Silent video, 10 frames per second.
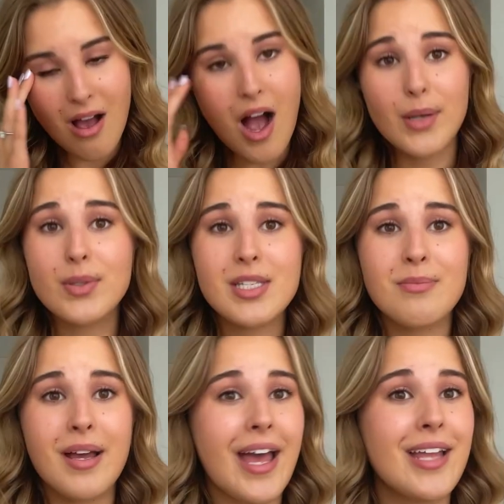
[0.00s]
I was in
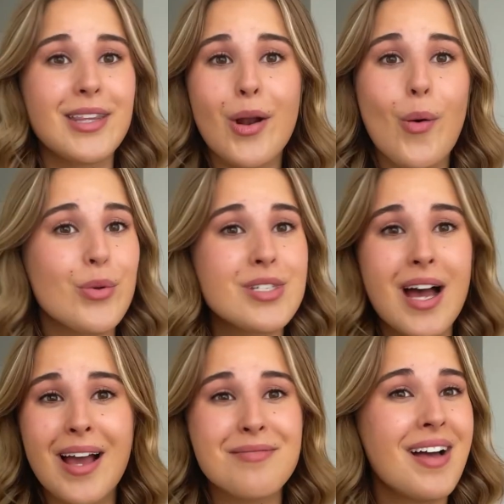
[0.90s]
my head that whole
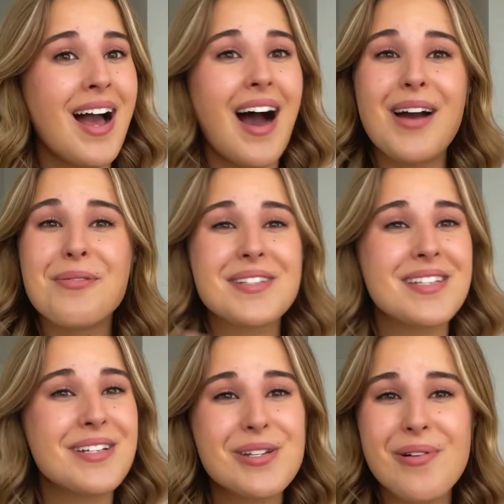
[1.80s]
time. I
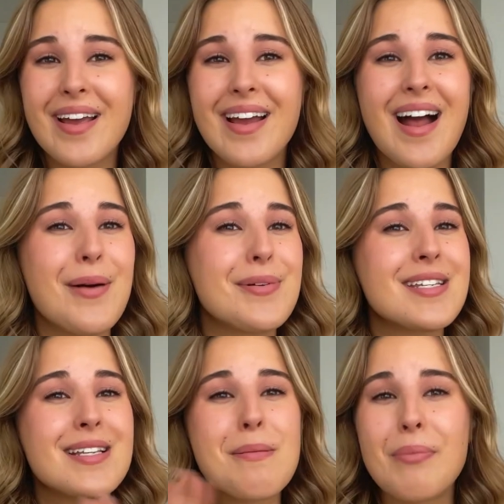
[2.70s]
wasn't enjoying it. I was
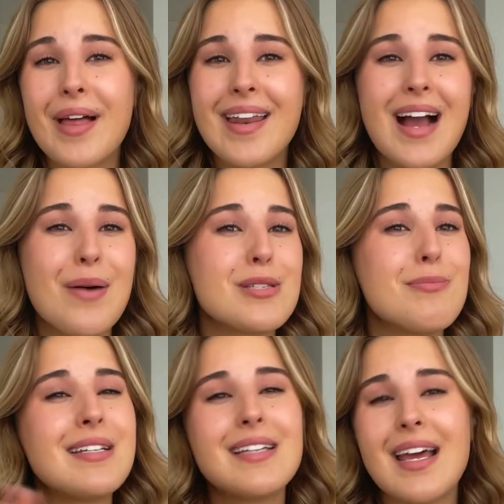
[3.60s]
just complaining. I was
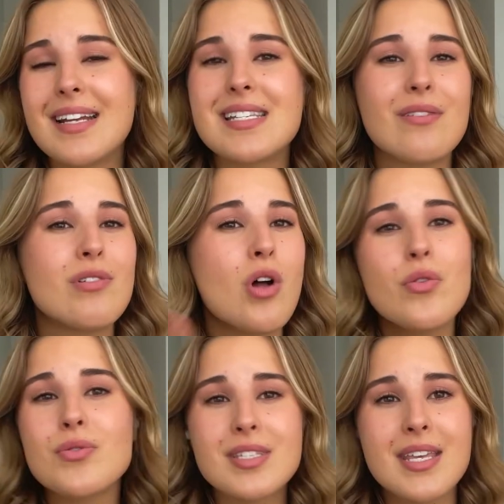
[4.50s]
being negative and
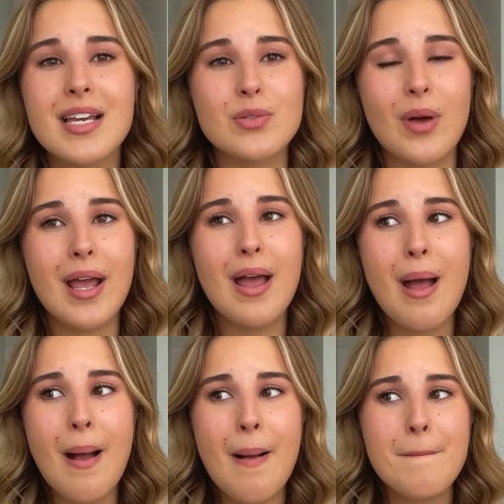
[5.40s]
all those things, right?
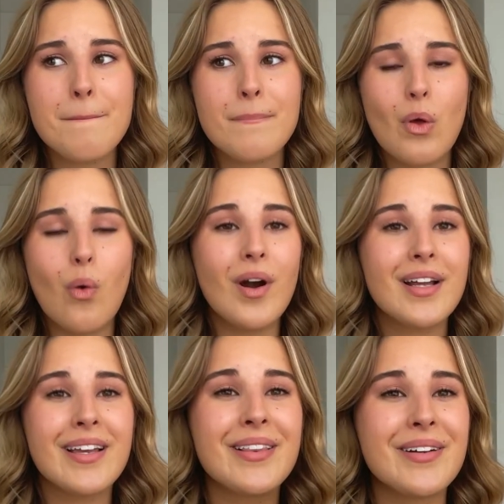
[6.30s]
Or
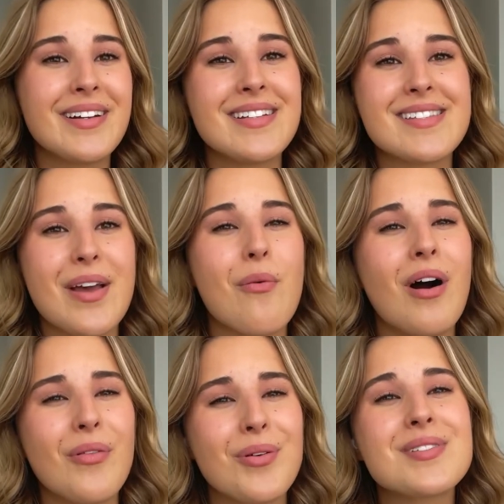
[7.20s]
I can look and say,
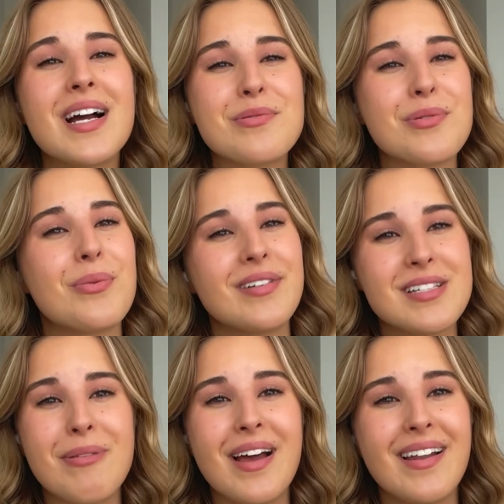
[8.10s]
wow, those times were well
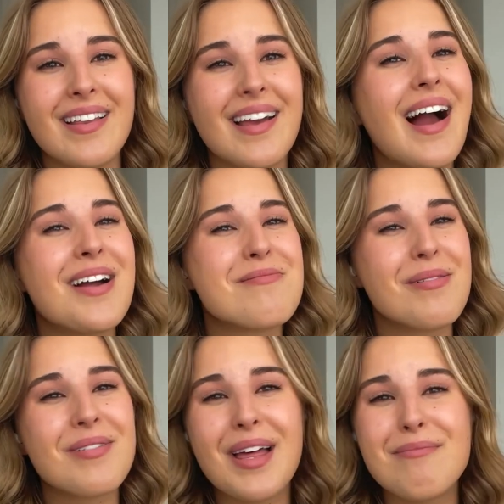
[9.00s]
spent. Like, I
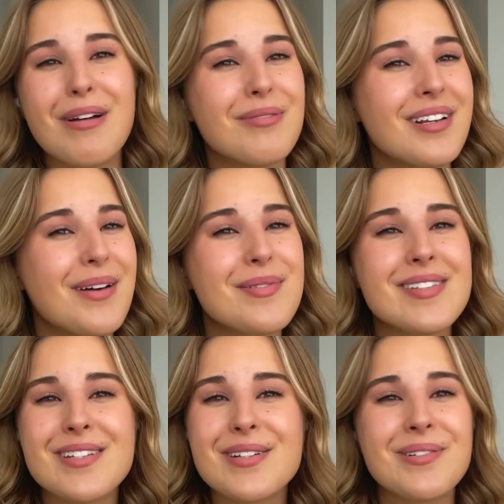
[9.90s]
remember that memory. That was
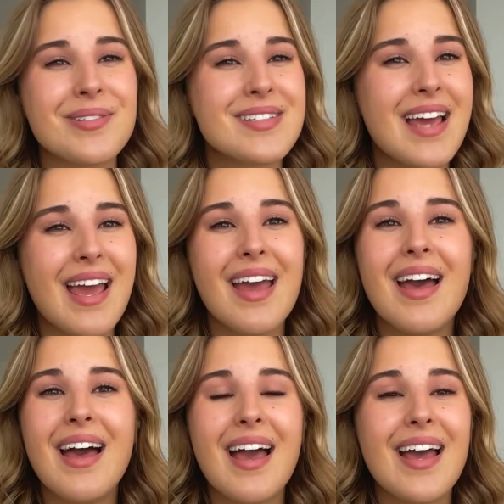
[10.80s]
such a cool day.
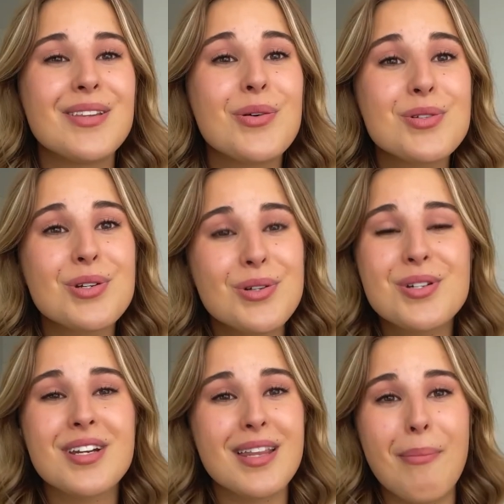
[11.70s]
And those are
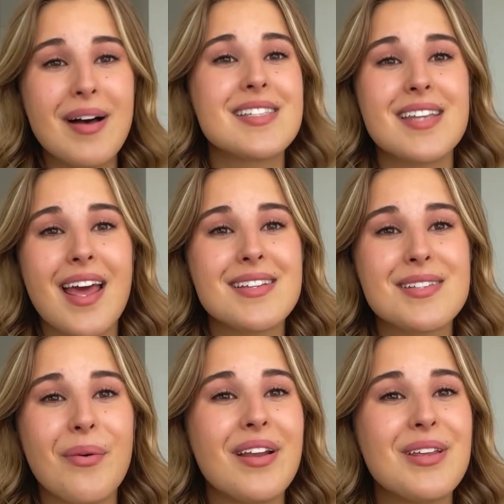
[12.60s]
usually the best
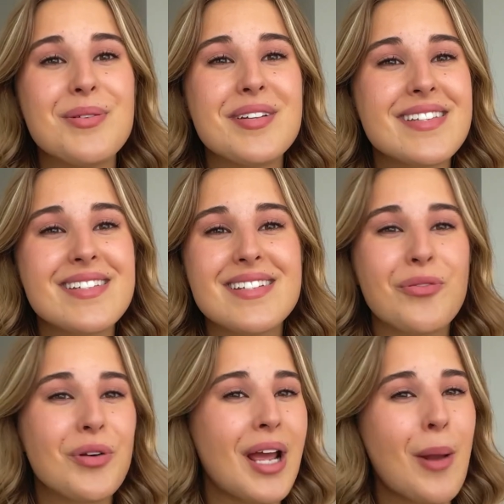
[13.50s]
days, when you just
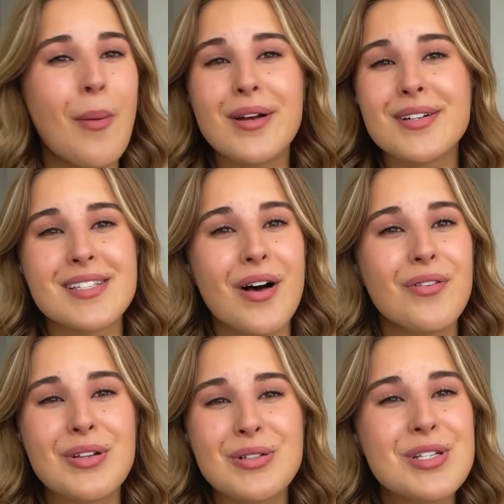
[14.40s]
forget about
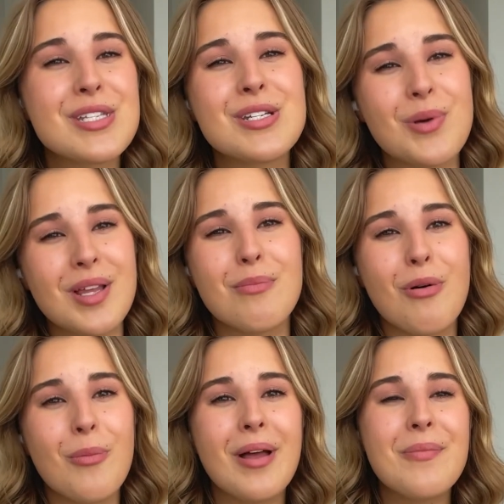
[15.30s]
yourself and you're just enjoying the
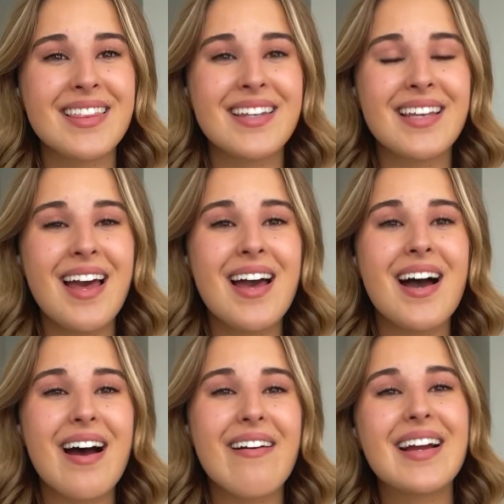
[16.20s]
moment.
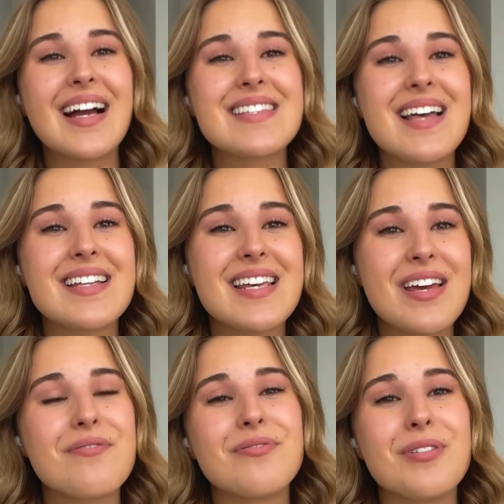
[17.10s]
Alright guys, that's
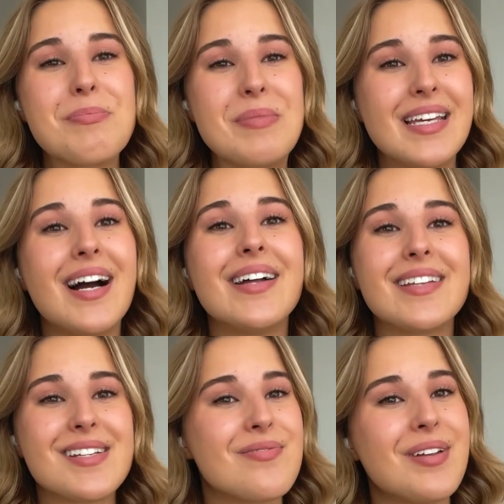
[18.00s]
it for me on
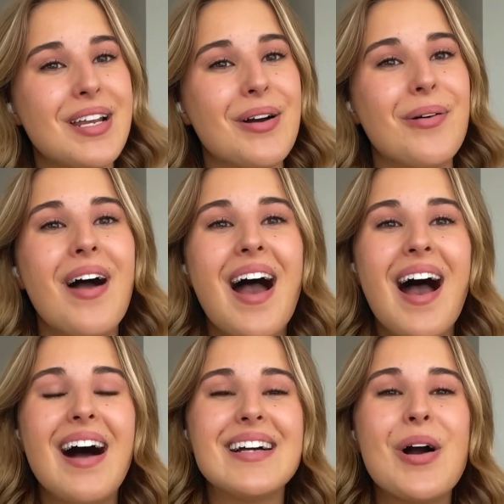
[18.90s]
this video.
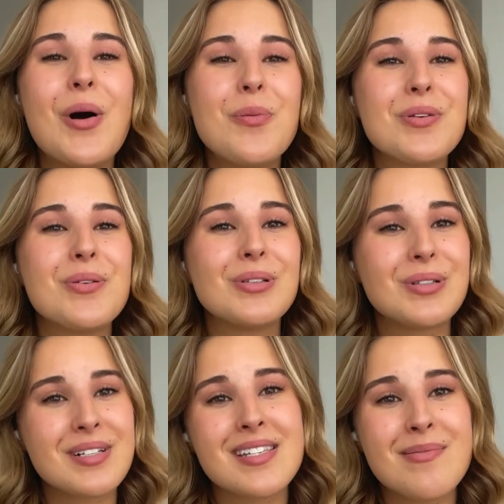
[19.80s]
I hope you
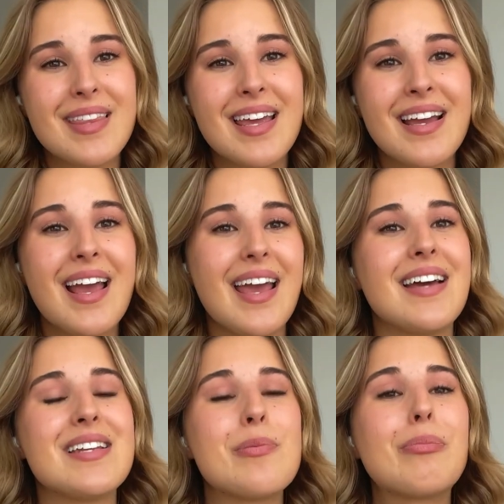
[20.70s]
learned something,
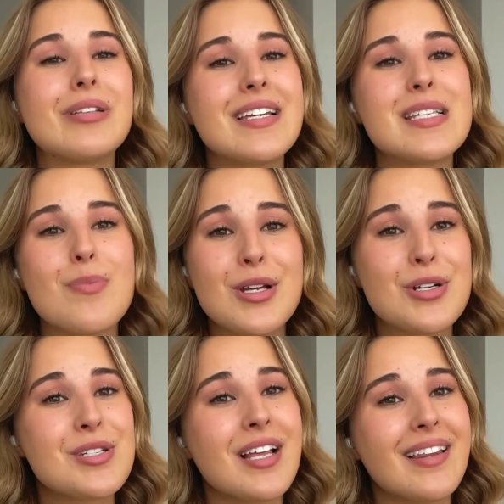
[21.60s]
and please make
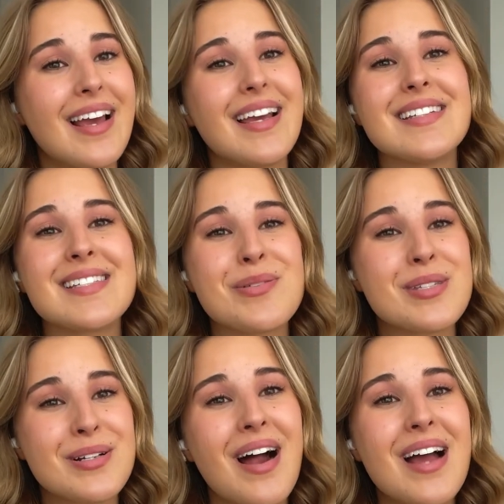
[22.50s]
sure to like and
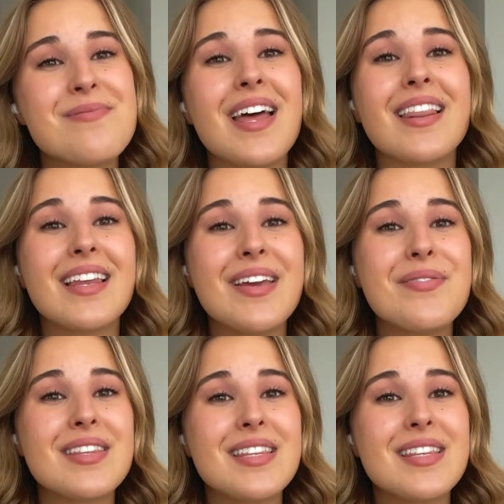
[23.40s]
subscribe and leave